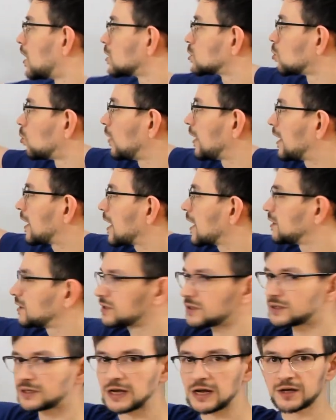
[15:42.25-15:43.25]
So we
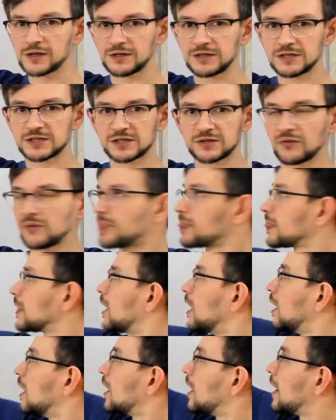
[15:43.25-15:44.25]
can't take this
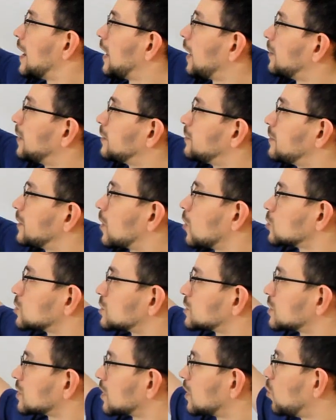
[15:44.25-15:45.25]
element
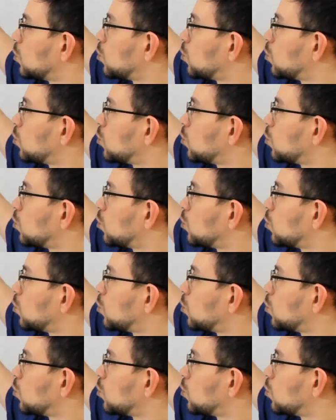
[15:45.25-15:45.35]
because